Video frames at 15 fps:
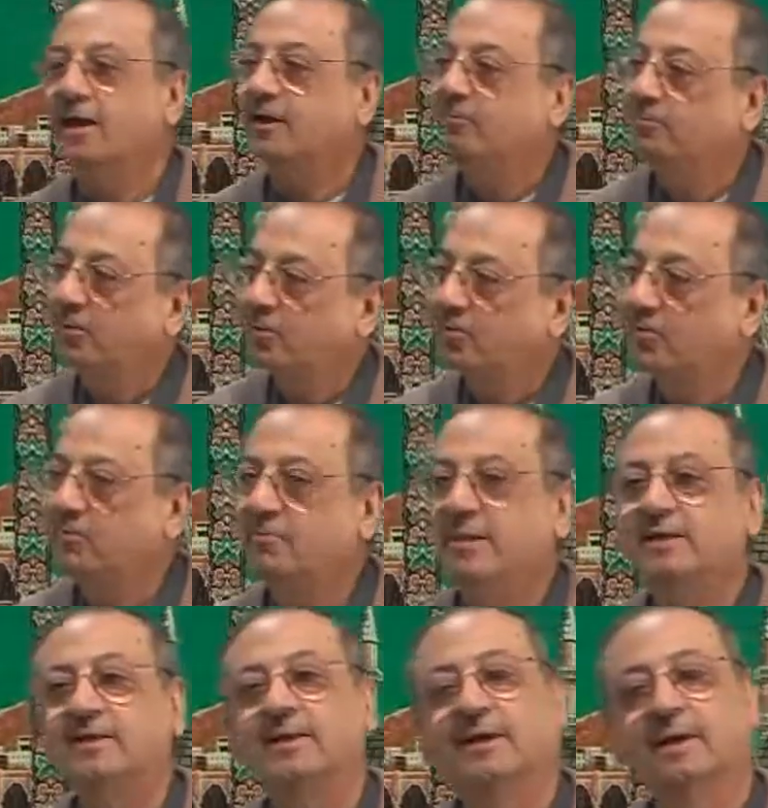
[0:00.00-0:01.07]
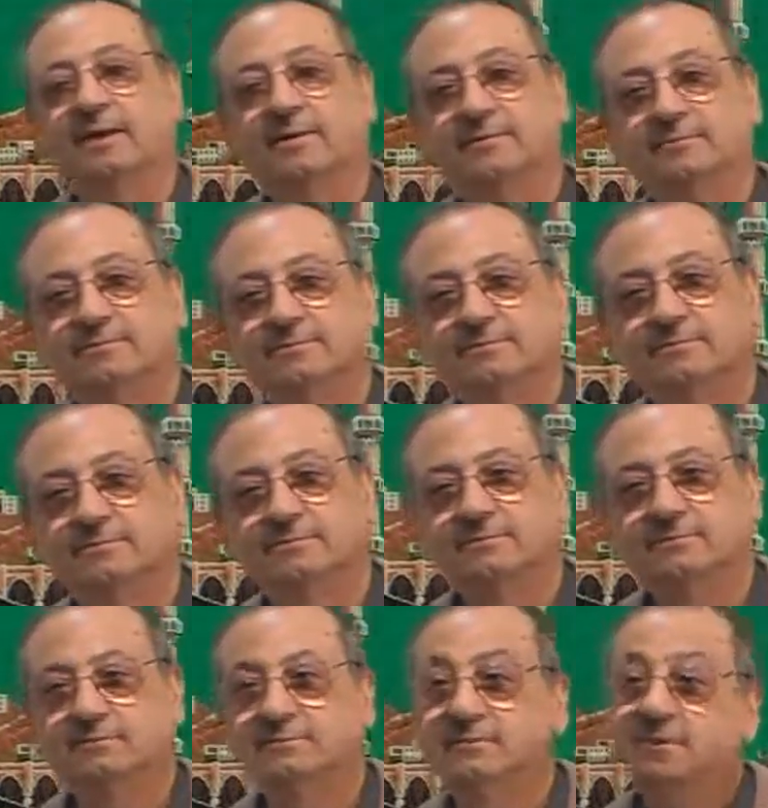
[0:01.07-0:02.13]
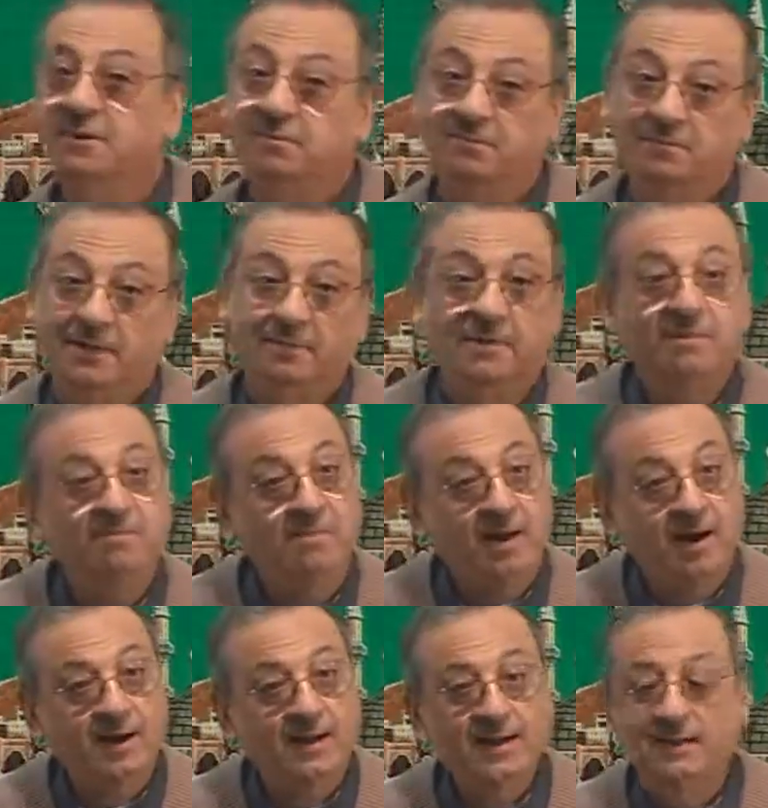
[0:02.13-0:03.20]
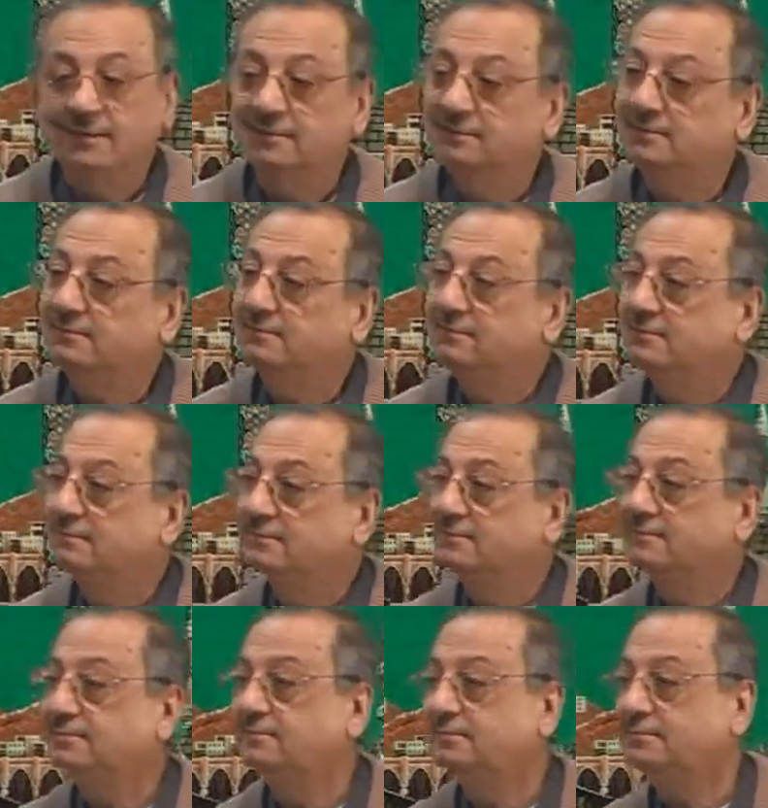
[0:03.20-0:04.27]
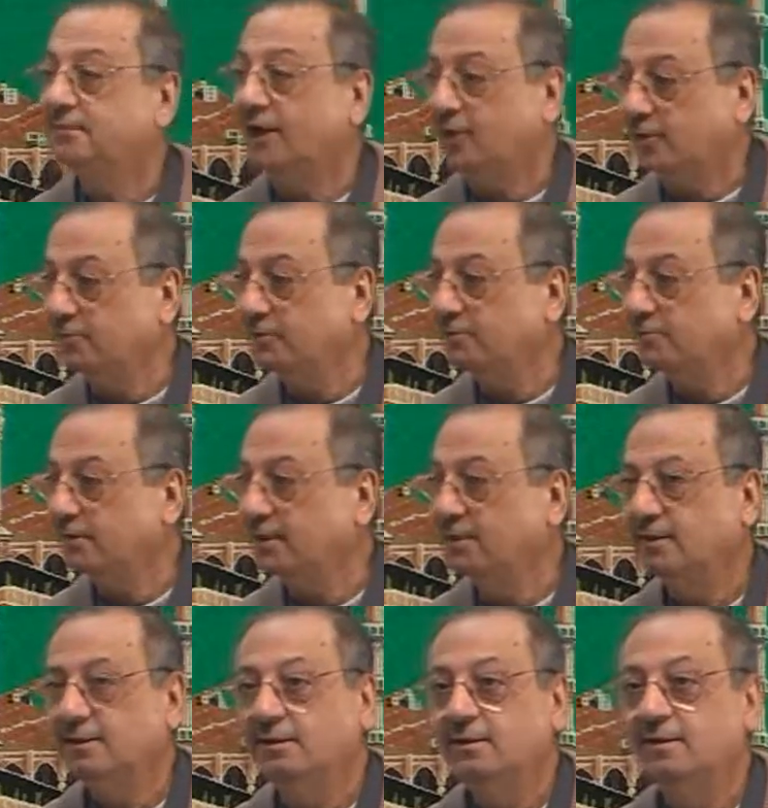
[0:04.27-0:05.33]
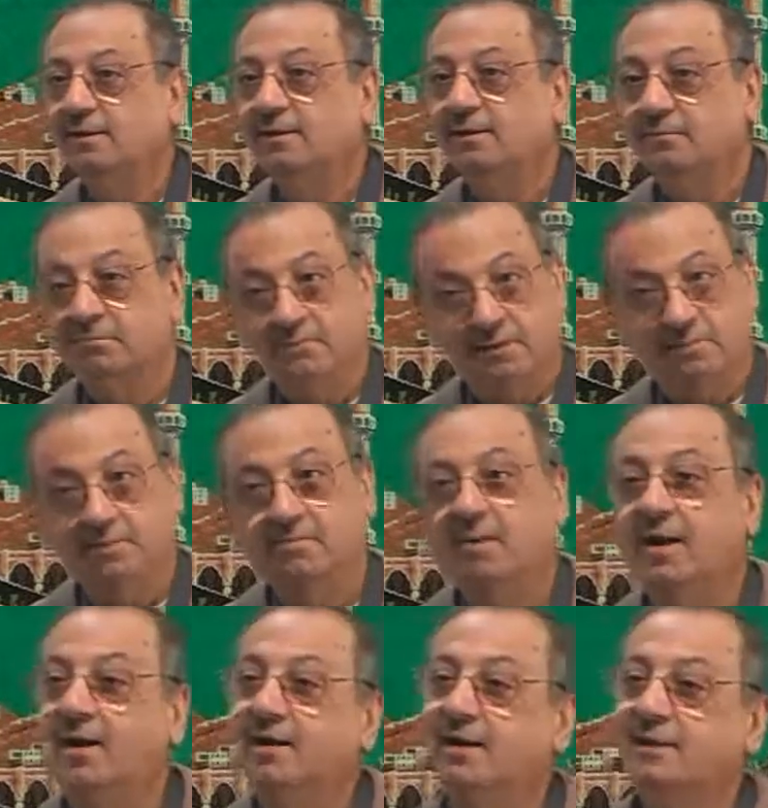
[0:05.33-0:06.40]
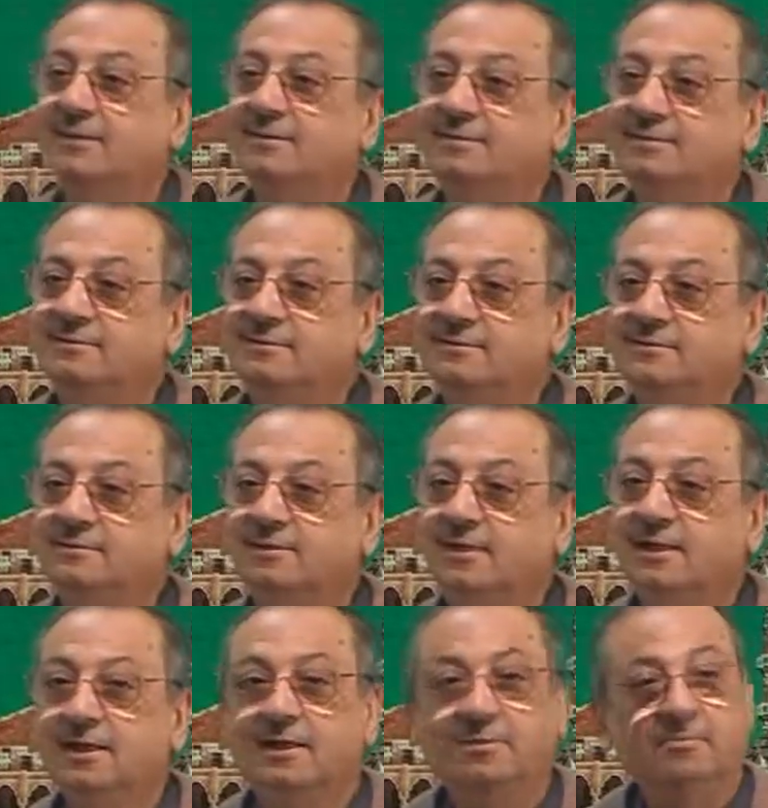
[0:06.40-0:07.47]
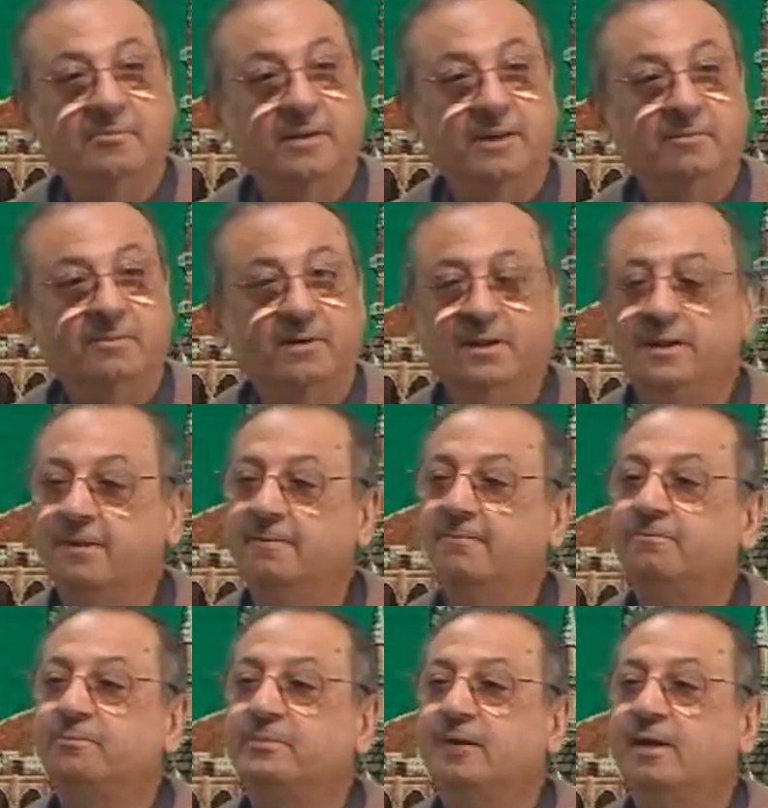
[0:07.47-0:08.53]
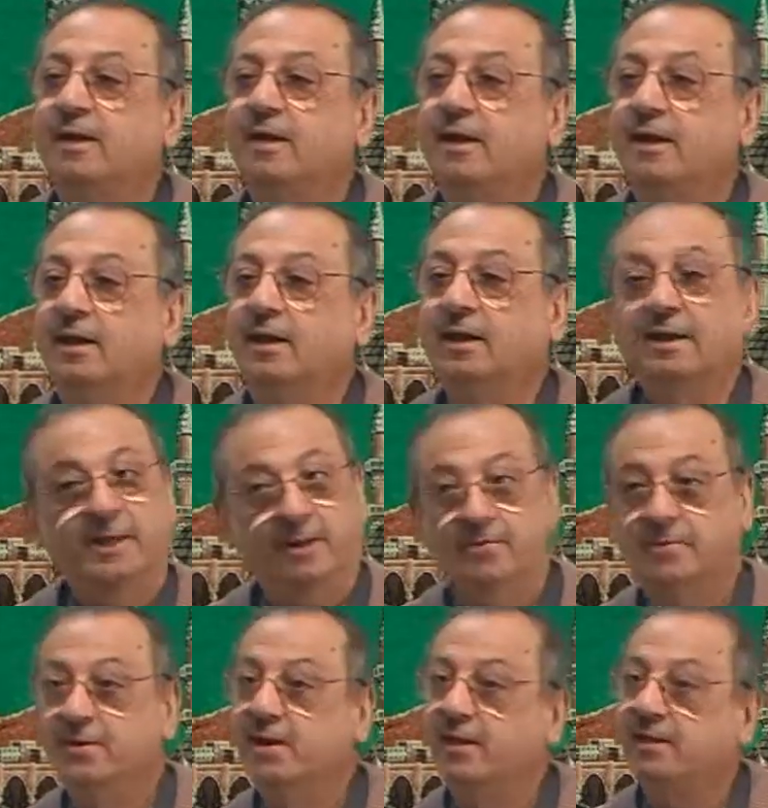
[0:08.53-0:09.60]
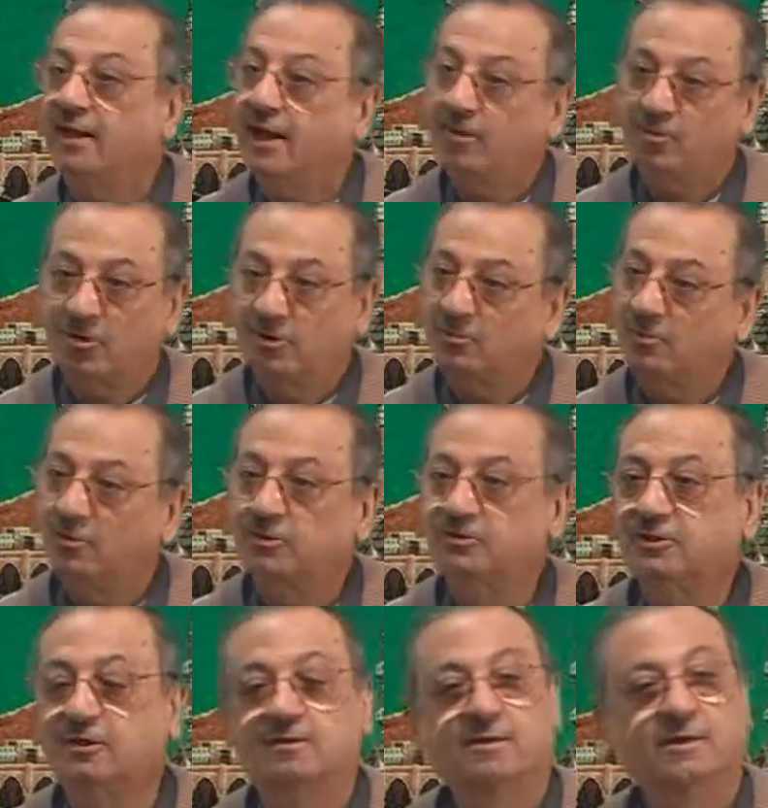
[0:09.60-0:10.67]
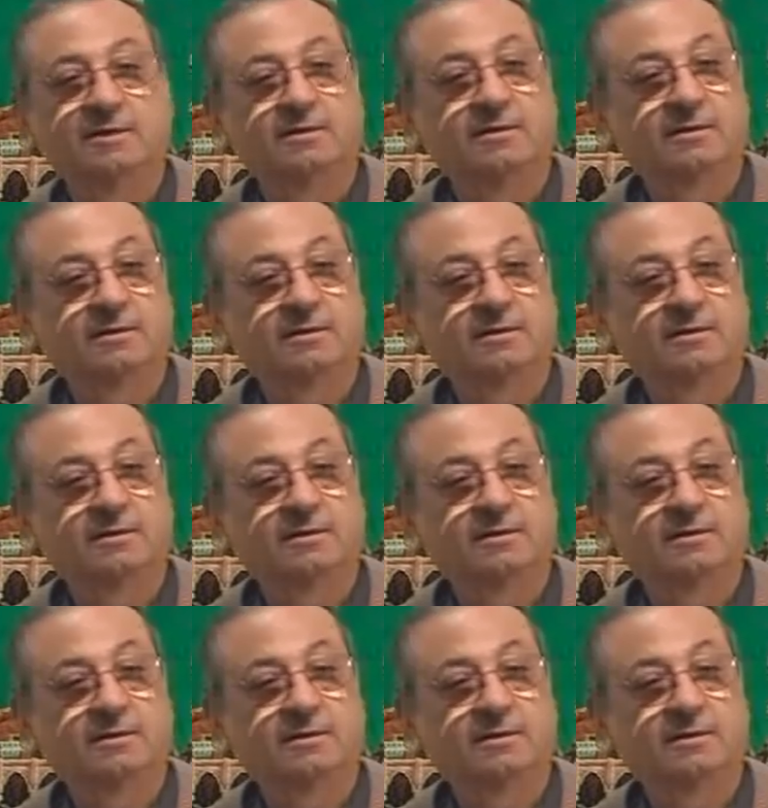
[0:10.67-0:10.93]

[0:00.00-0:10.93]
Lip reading: akbaru minka, maybe malan. Are you with me? Maybe malan. Maybe ibnan, I've got more children.